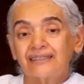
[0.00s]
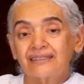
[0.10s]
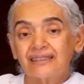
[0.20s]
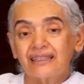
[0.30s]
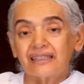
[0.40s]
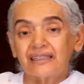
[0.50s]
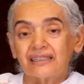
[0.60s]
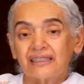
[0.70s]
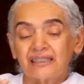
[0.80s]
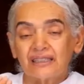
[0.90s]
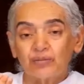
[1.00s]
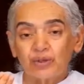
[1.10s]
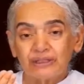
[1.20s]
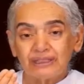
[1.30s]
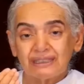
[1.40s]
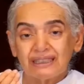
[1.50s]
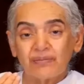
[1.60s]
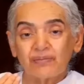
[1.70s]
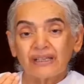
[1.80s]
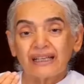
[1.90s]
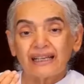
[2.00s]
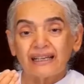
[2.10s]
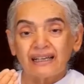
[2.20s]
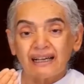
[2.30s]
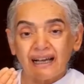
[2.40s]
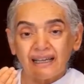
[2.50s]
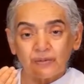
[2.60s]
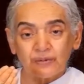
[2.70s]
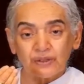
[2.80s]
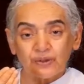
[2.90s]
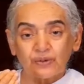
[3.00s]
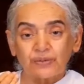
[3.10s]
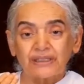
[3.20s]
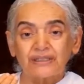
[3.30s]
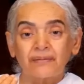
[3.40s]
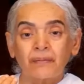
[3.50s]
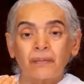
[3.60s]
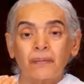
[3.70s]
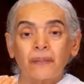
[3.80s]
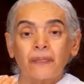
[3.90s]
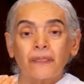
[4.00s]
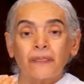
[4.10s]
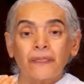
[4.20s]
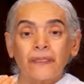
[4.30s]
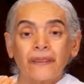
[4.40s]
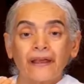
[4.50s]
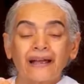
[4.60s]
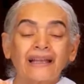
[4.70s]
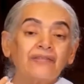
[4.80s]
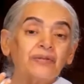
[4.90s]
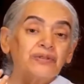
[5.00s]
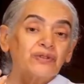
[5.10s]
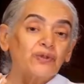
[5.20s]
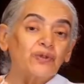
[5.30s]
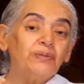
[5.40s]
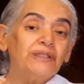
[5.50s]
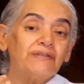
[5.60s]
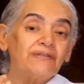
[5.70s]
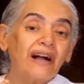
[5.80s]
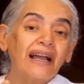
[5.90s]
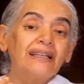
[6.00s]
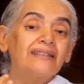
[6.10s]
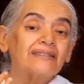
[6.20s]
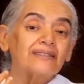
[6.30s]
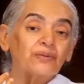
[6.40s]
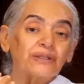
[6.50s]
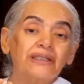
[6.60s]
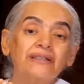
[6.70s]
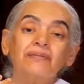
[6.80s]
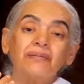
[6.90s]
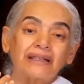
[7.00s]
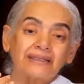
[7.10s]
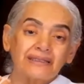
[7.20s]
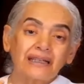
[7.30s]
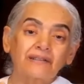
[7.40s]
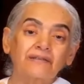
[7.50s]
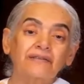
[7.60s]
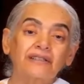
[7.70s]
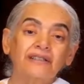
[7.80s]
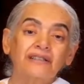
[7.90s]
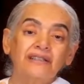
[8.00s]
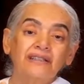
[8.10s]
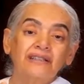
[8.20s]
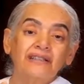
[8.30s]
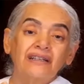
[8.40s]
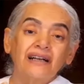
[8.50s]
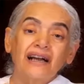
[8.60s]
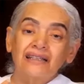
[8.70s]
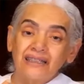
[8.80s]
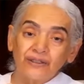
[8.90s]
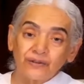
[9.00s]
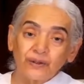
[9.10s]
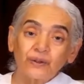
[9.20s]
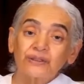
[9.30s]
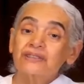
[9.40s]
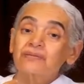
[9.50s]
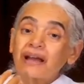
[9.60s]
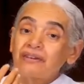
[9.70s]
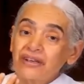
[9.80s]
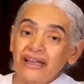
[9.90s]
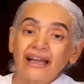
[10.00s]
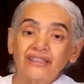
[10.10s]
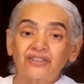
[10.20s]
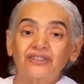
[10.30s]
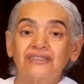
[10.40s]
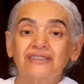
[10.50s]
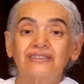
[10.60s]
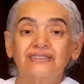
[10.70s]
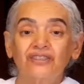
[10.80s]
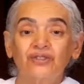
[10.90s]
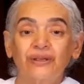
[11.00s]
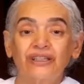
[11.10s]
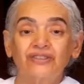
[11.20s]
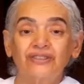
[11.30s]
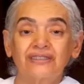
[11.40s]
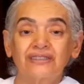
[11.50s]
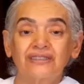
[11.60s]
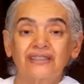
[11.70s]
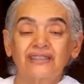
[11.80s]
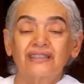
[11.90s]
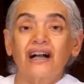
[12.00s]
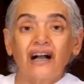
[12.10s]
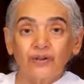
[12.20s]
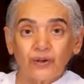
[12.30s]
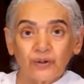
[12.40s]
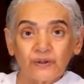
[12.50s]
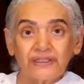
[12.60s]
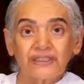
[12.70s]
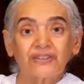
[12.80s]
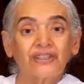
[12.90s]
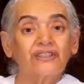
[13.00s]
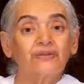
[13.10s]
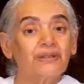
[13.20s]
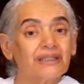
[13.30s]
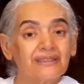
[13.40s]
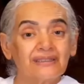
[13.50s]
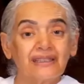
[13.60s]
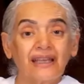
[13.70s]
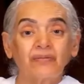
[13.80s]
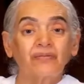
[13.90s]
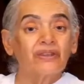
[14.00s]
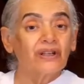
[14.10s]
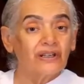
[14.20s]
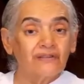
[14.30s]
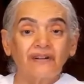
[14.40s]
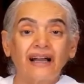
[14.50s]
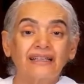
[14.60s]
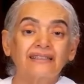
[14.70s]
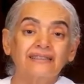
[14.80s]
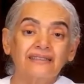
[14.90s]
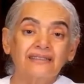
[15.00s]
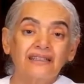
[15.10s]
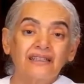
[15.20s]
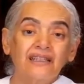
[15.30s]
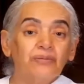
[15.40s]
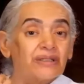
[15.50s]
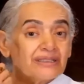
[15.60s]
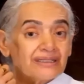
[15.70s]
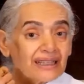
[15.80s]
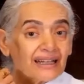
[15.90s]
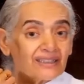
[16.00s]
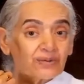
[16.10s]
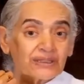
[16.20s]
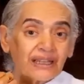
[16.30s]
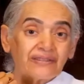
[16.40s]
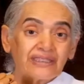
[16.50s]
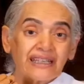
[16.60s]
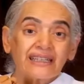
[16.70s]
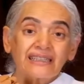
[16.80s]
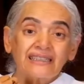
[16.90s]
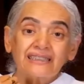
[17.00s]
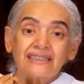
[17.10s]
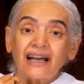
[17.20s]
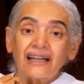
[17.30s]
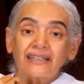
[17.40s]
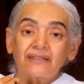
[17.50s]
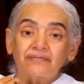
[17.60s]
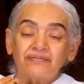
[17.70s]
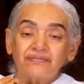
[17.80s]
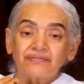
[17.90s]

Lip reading: I see it, the more deeply I absorb it. And I've absorbed violence within myself. And then, of course, my reactions and situations are also going to be the same of violence, because that's what I've taken inside.